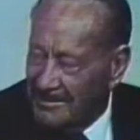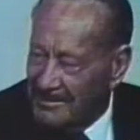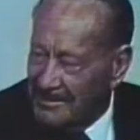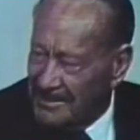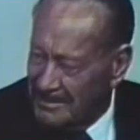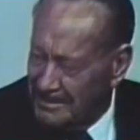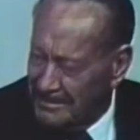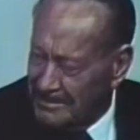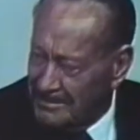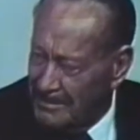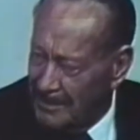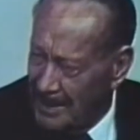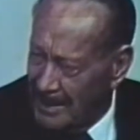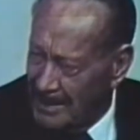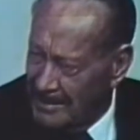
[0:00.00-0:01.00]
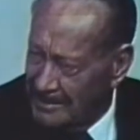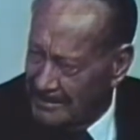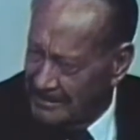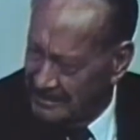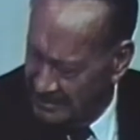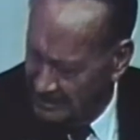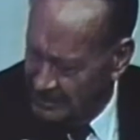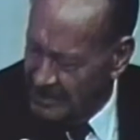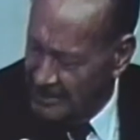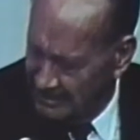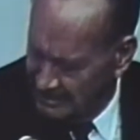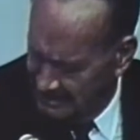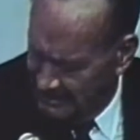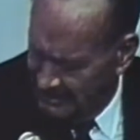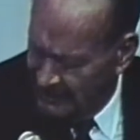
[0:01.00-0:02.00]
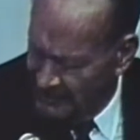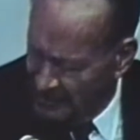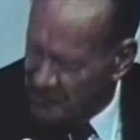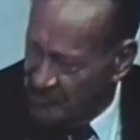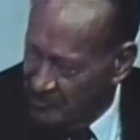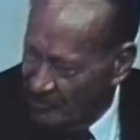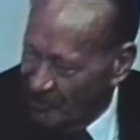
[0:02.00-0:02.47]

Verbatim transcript: to, to buy to, to be on on this show.